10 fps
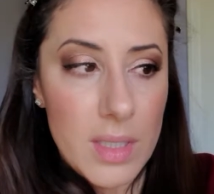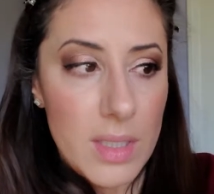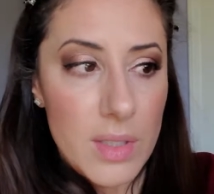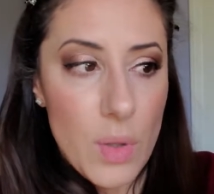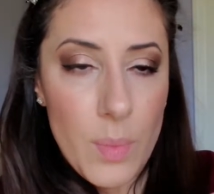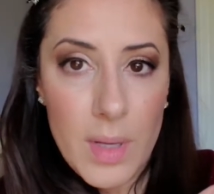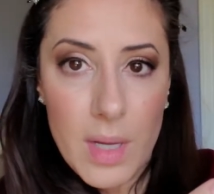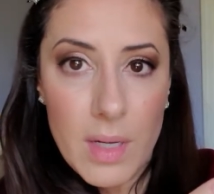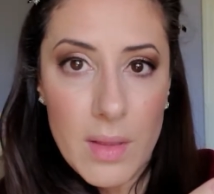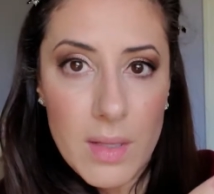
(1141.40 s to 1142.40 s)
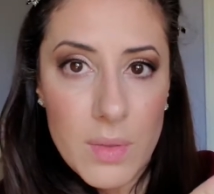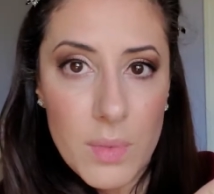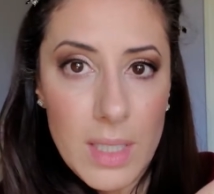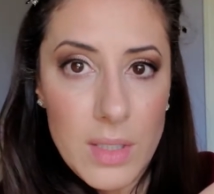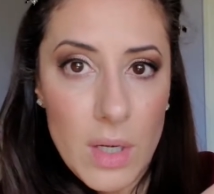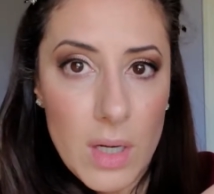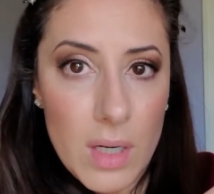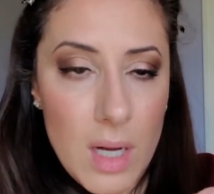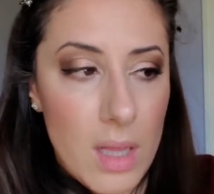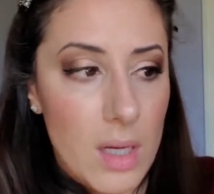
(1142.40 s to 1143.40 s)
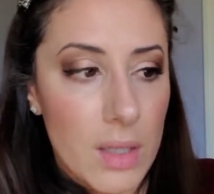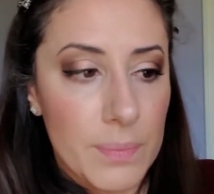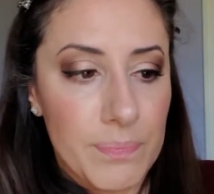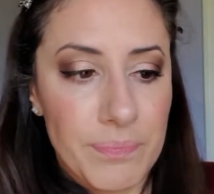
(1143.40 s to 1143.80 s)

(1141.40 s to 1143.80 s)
Dystopian, this really dark color.